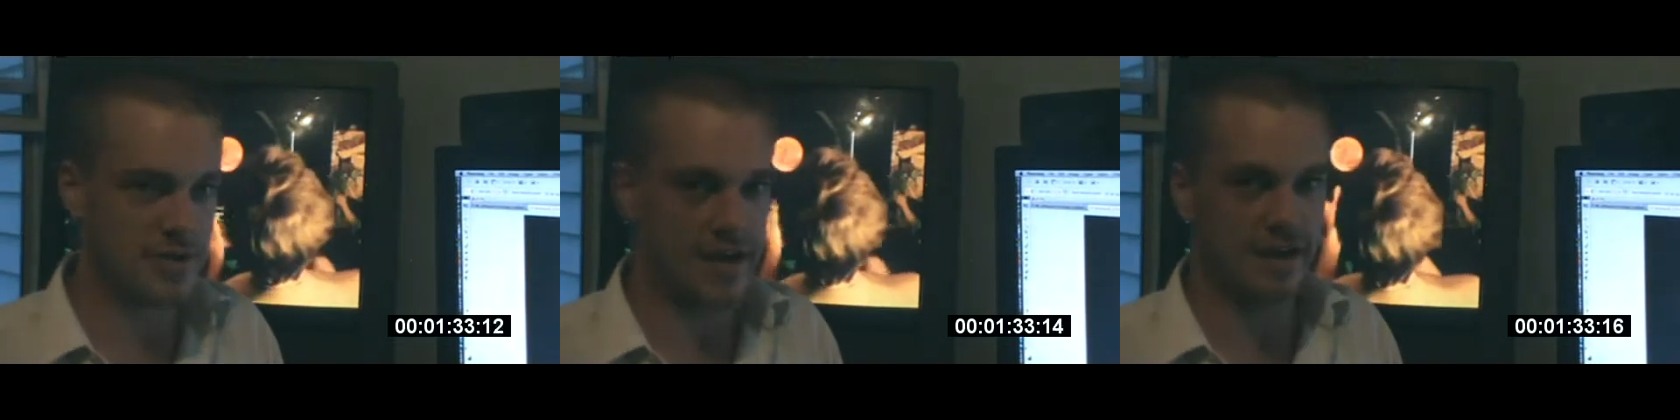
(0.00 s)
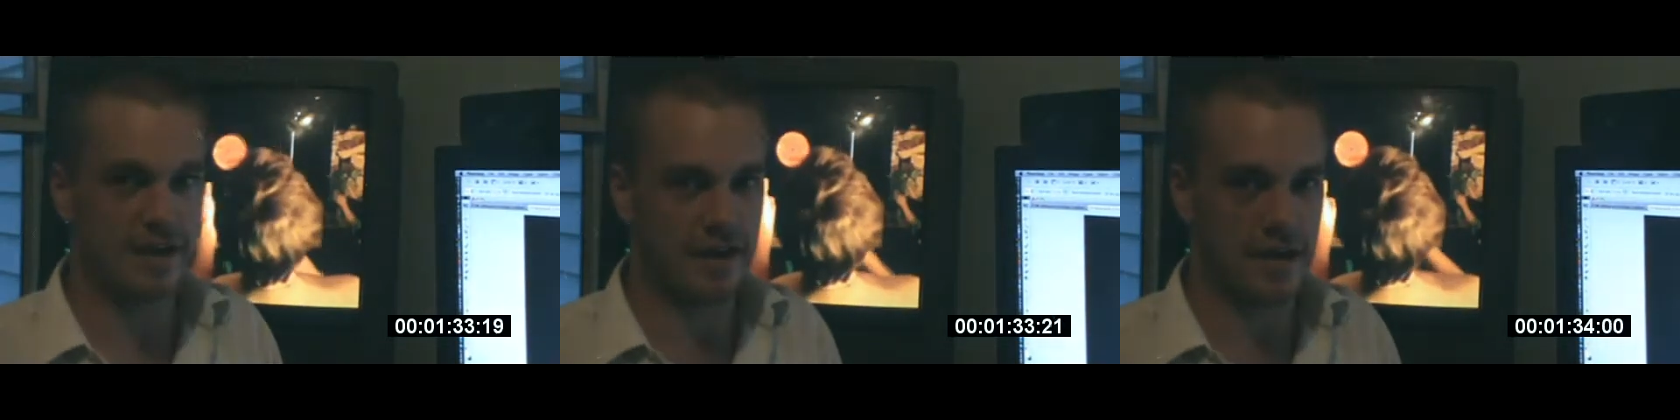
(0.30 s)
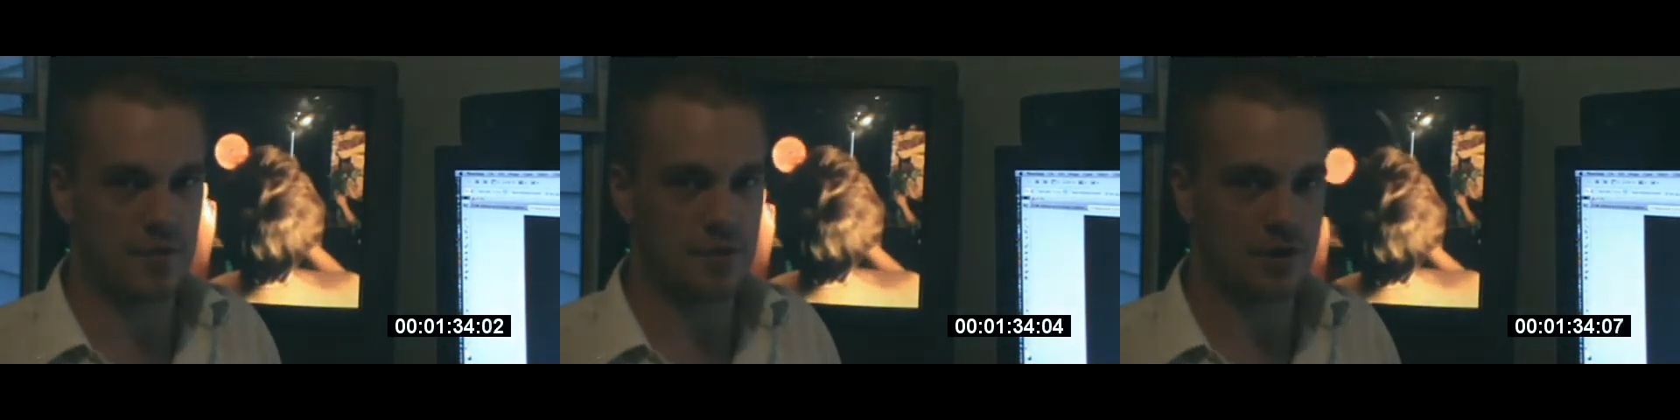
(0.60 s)
a tech and a
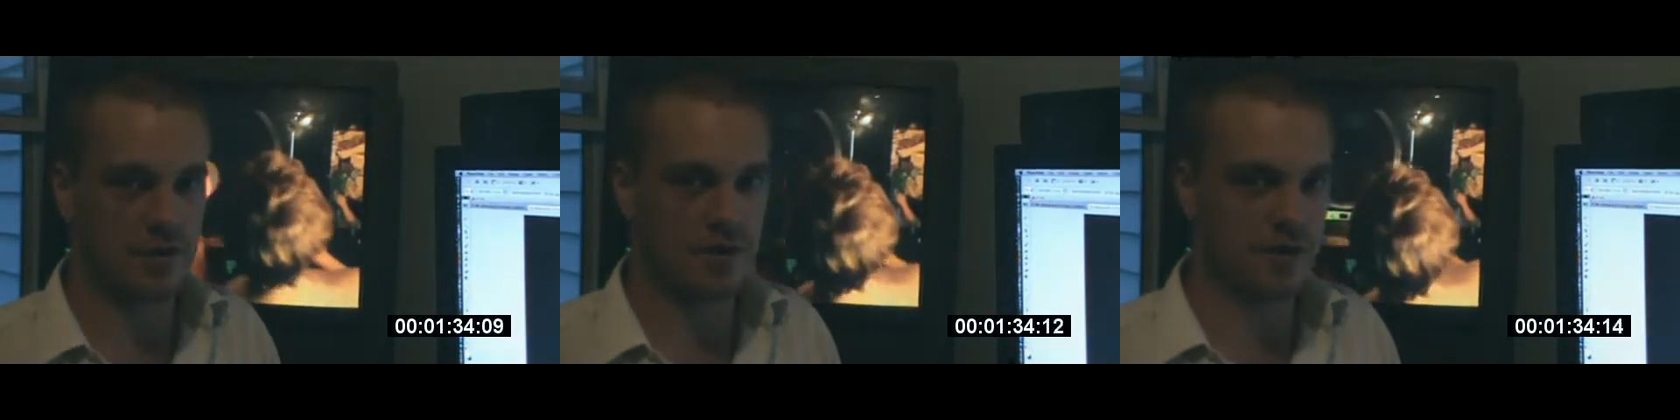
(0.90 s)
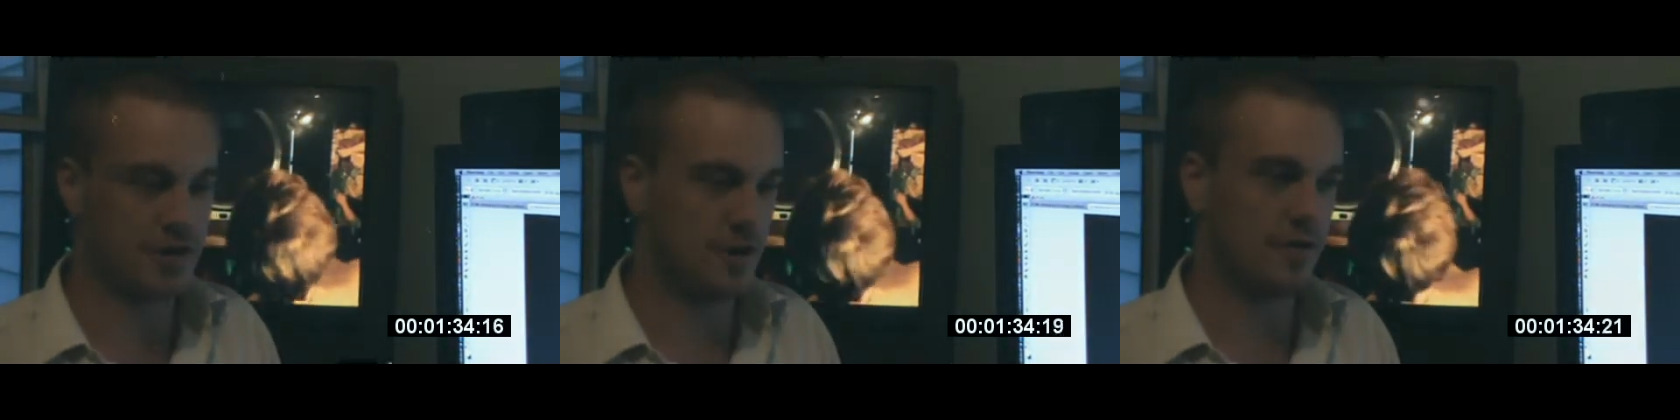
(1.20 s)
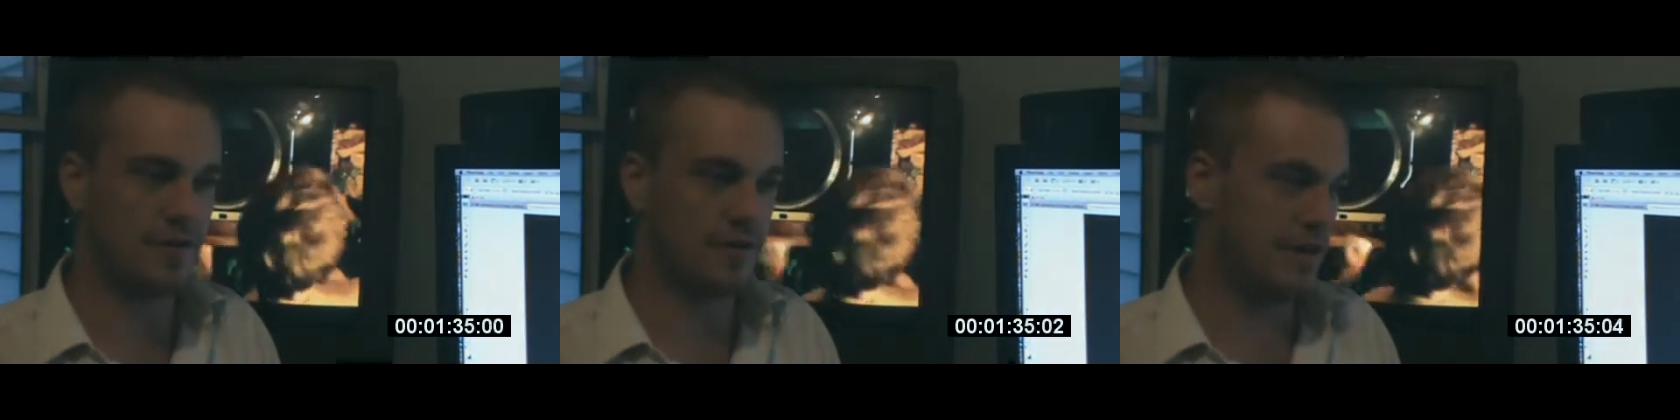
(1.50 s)
camera junkie.
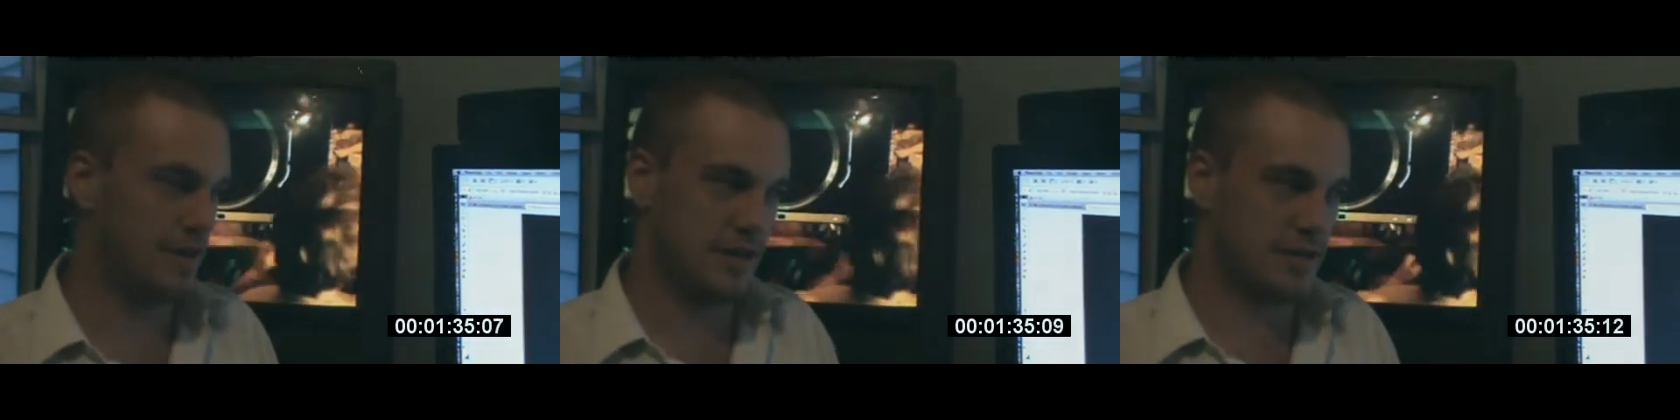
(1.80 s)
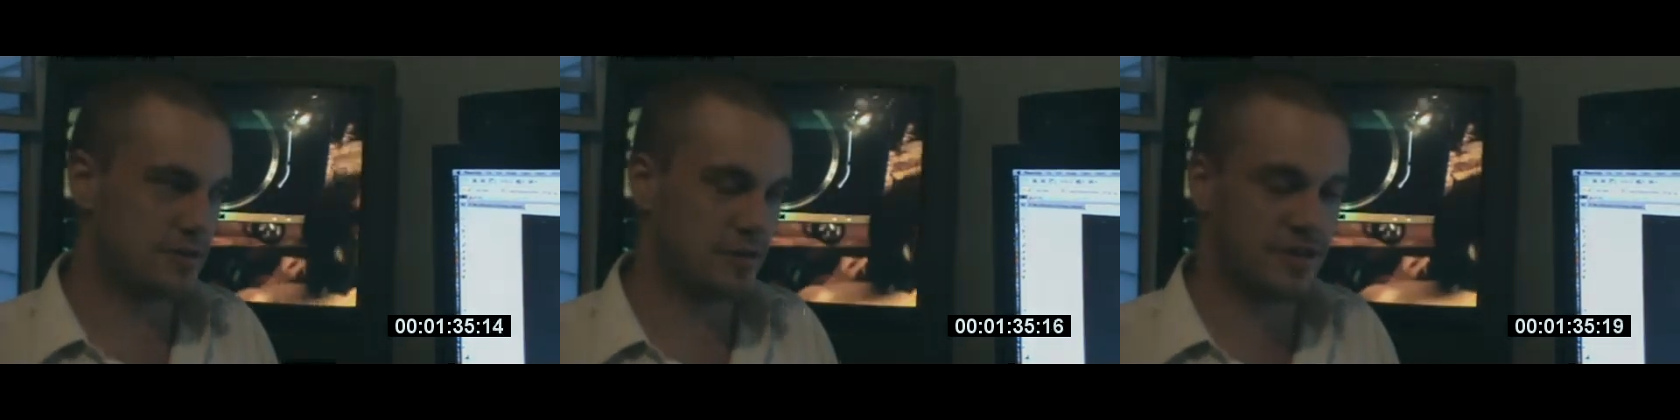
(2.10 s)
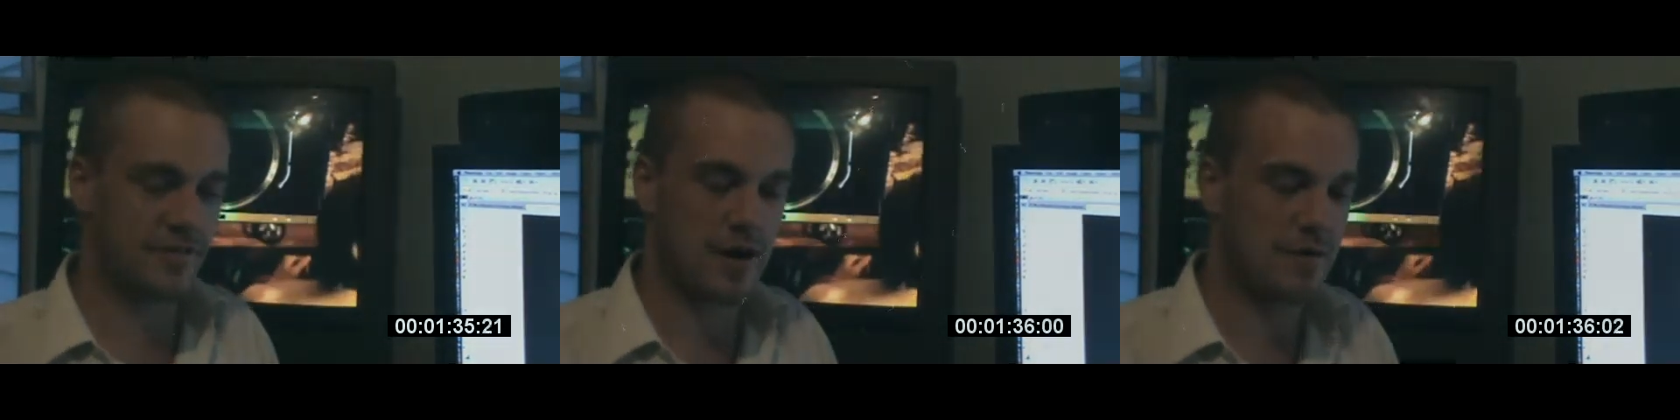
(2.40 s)
So as long as
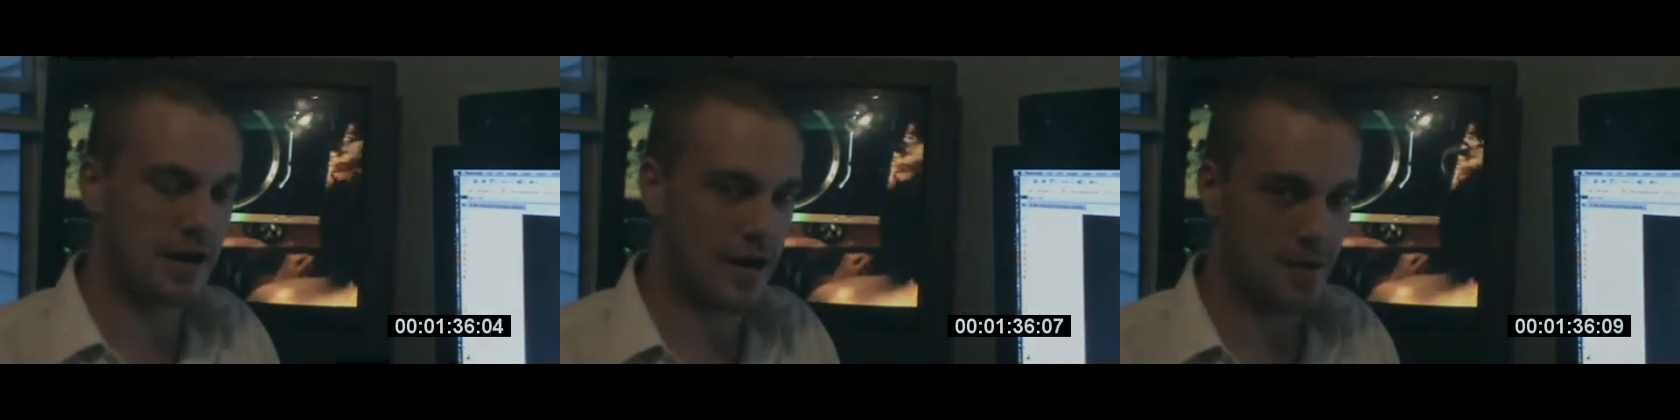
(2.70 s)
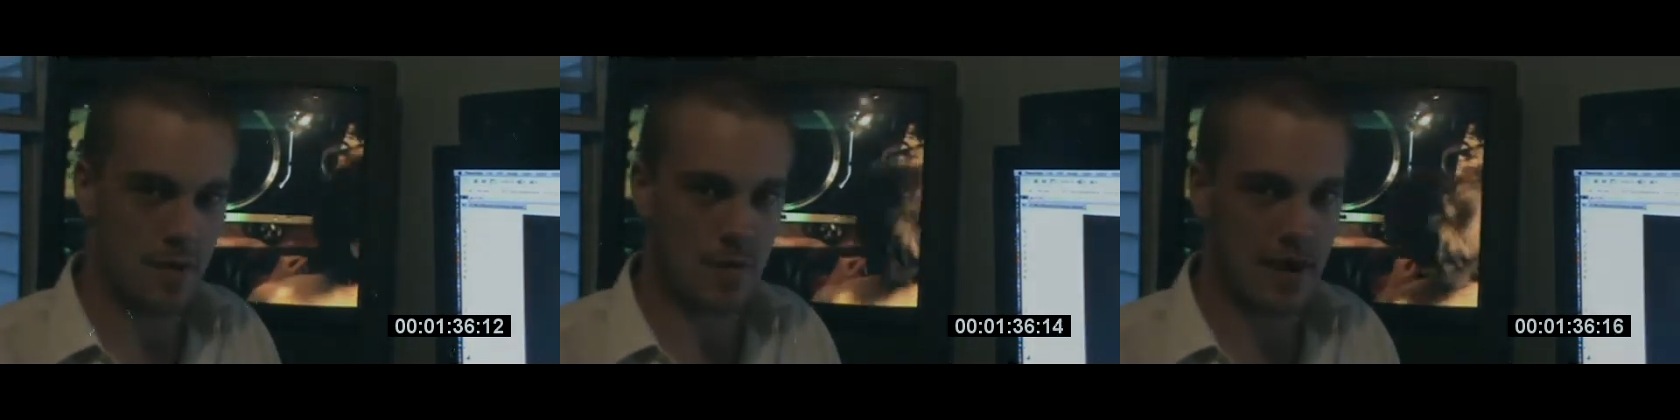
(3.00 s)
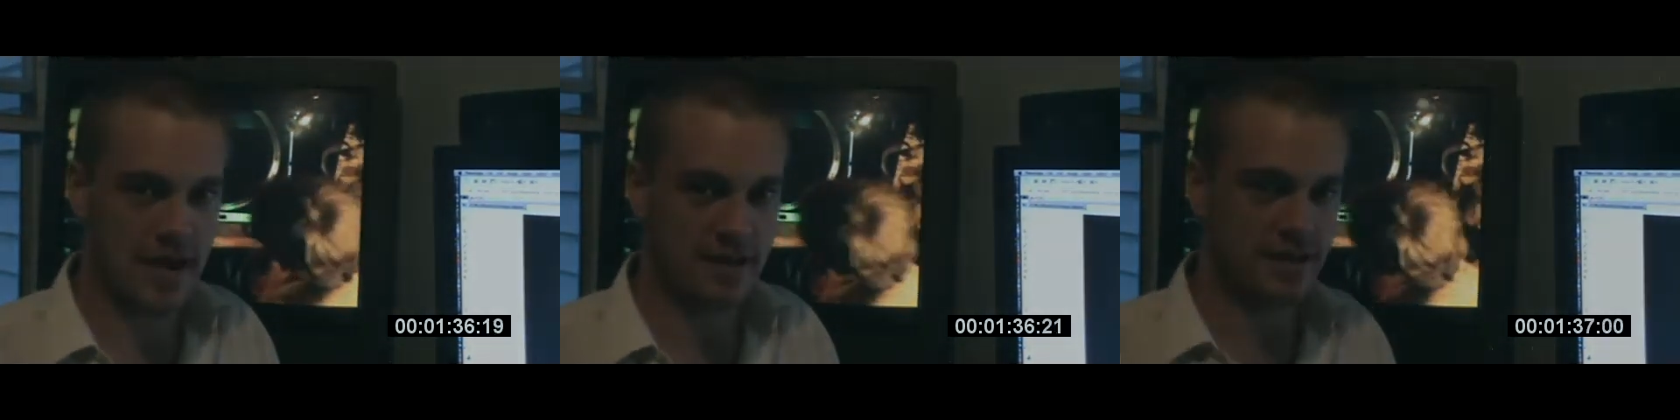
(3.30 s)
I've got my camera in
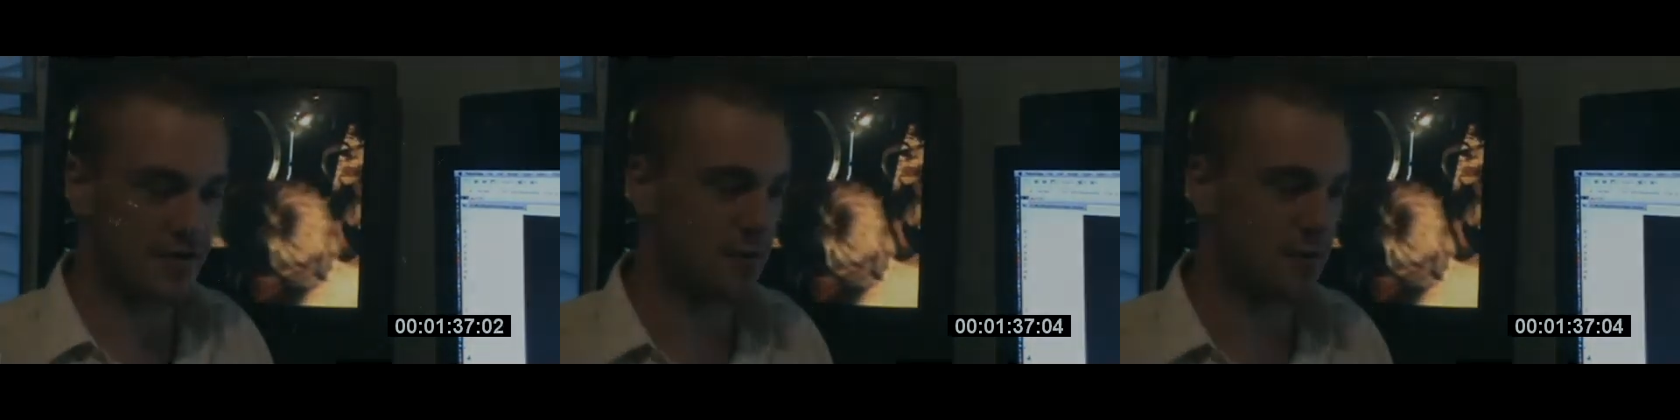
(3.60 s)
my hands, I